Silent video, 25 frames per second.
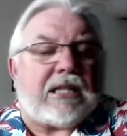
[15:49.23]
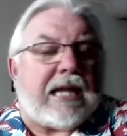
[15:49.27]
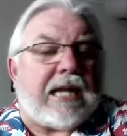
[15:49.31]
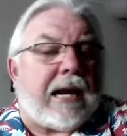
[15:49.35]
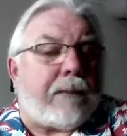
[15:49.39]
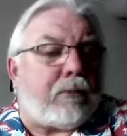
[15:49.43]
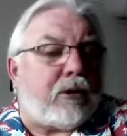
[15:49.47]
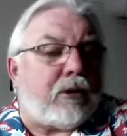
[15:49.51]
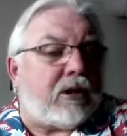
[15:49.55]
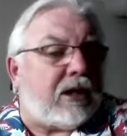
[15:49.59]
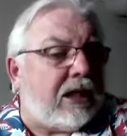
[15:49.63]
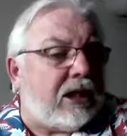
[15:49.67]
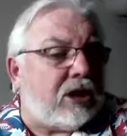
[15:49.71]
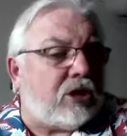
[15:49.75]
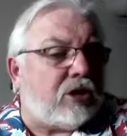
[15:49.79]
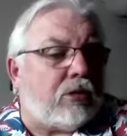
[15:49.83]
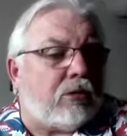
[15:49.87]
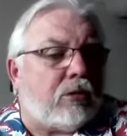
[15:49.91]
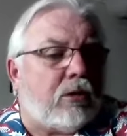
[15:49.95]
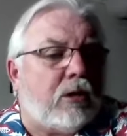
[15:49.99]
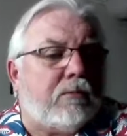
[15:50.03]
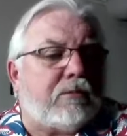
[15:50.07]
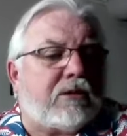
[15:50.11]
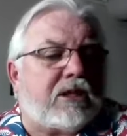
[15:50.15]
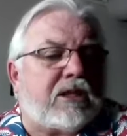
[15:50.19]
Apple Leisure
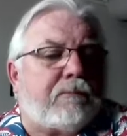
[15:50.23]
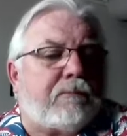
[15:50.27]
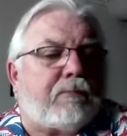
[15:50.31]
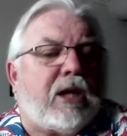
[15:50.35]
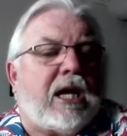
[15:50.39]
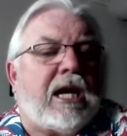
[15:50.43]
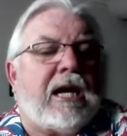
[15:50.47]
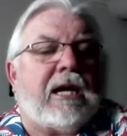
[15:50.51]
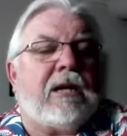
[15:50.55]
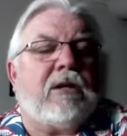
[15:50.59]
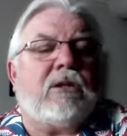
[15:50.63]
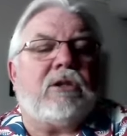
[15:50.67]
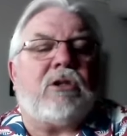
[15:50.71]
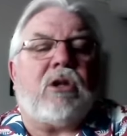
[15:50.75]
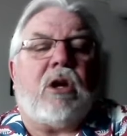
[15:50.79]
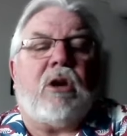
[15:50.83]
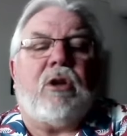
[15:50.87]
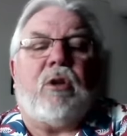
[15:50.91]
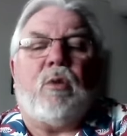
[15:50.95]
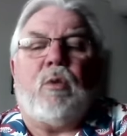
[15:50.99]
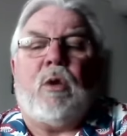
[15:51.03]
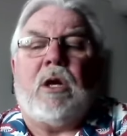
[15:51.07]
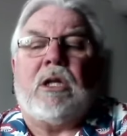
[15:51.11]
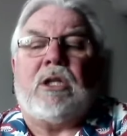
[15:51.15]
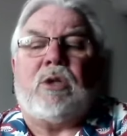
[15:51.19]
Group suppliers are the
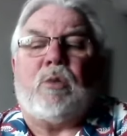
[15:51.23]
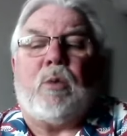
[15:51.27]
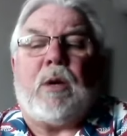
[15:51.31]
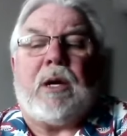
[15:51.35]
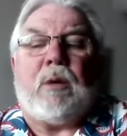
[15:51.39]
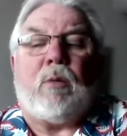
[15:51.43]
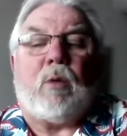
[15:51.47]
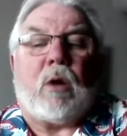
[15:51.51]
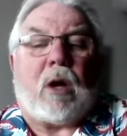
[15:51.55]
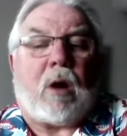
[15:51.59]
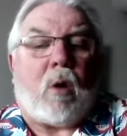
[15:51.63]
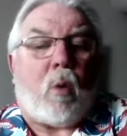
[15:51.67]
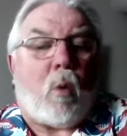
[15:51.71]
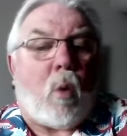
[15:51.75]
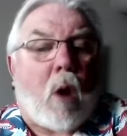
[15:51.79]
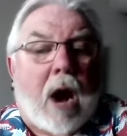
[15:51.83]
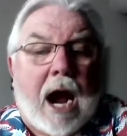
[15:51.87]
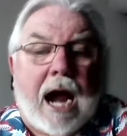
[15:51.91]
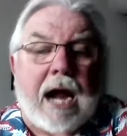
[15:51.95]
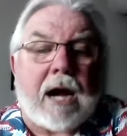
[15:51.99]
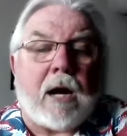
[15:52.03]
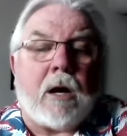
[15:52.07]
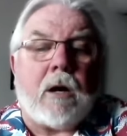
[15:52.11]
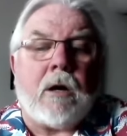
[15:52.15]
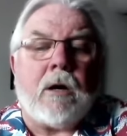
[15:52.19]
ones we
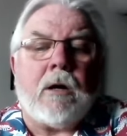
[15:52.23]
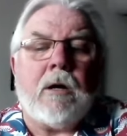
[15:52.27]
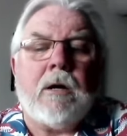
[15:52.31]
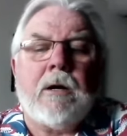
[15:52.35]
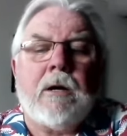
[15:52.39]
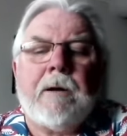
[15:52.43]
require.